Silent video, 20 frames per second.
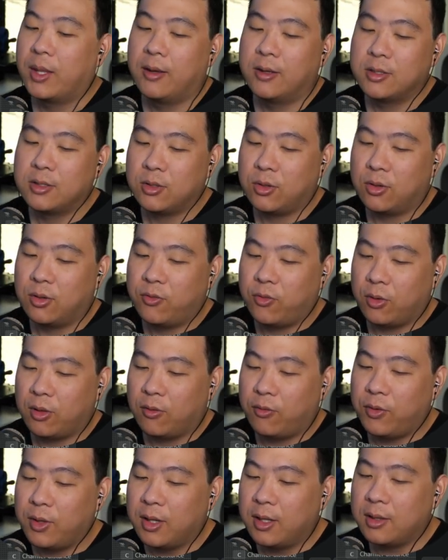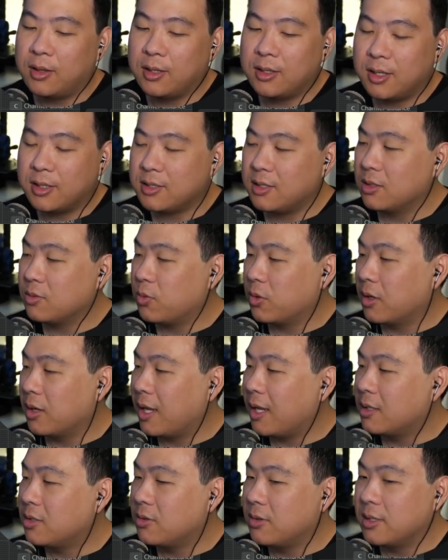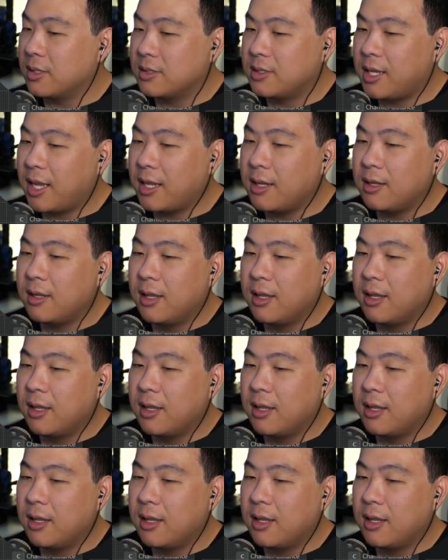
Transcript: So for the fillet, the distance we're going to enter is 10,